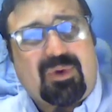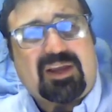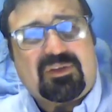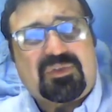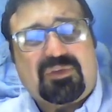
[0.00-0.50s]

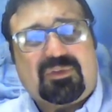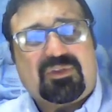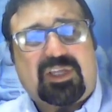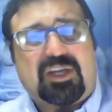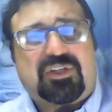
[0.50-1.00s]
rise of
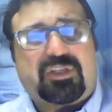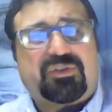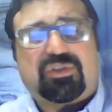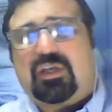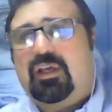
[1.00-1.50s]

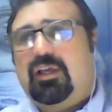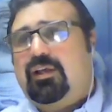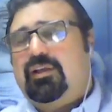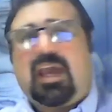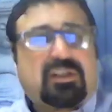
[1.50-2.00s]
civilizations,
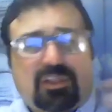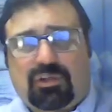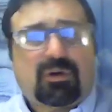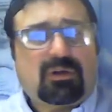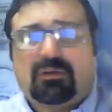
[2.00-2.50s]
yes, it's
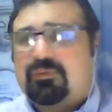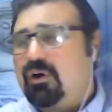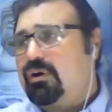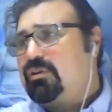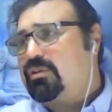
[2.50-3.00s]
true. Of
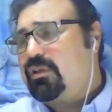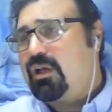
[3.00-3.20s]
course,